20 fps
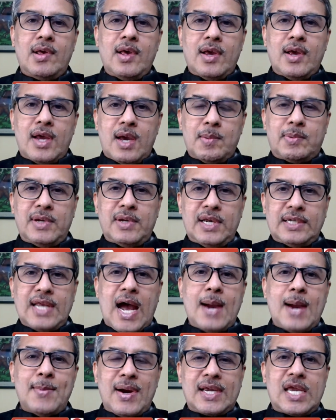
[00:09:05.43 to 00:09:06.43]
Every
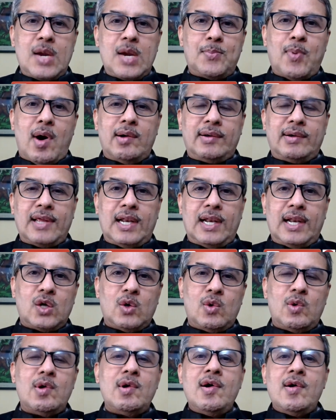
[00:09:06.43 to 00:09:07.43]
time I keep on telling
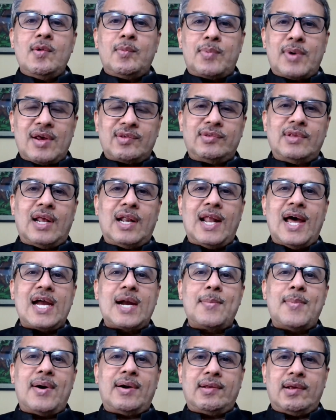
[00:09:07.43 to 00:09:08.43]
you, press the
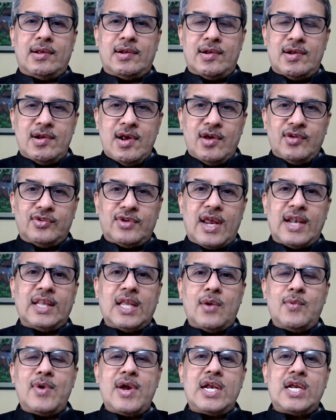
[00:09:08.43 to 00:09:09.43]
like button, send
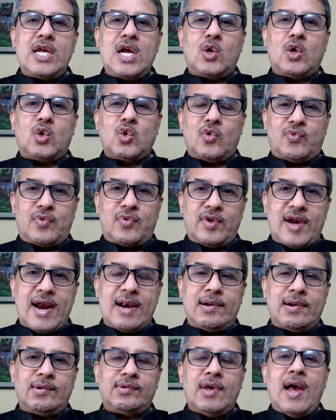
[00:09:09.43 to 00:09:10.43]
the video to
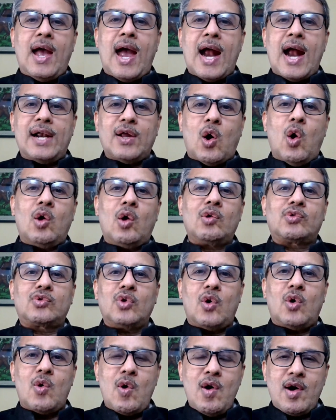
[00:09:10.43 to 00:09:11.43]
friends and
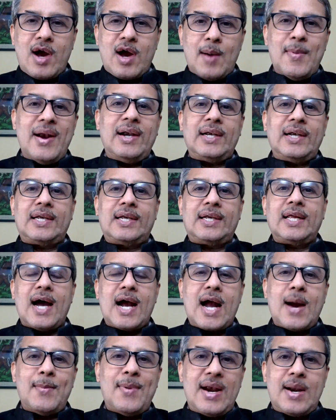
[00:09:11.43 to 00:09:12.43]
also comment in the
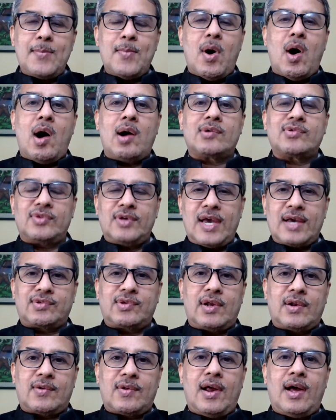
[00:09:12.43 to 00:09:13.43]
comment box,
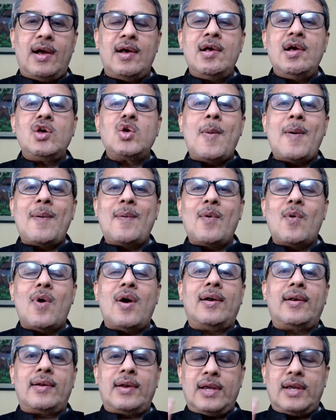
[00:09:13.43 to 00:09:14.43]
etc. You may be
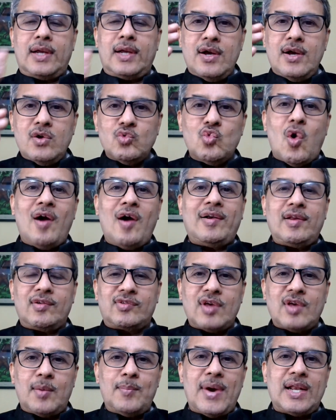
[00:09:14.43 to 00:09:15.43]
wondering what is
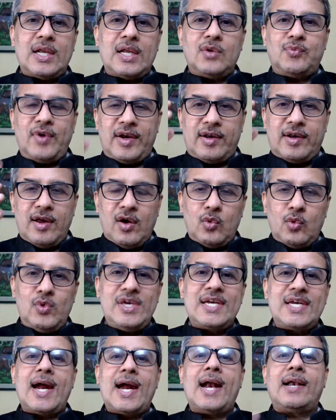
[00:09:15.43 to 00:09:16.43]
the benefit we
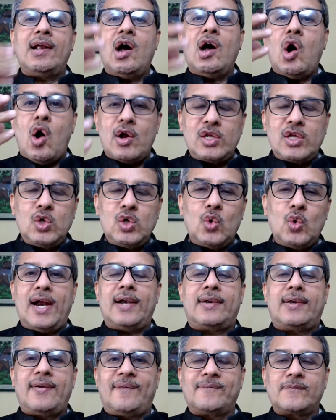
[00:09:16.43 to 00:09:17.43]
get or you
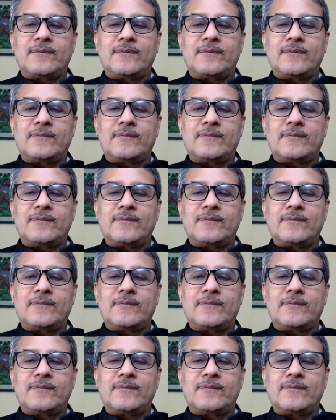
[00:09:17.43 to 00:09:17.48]
get.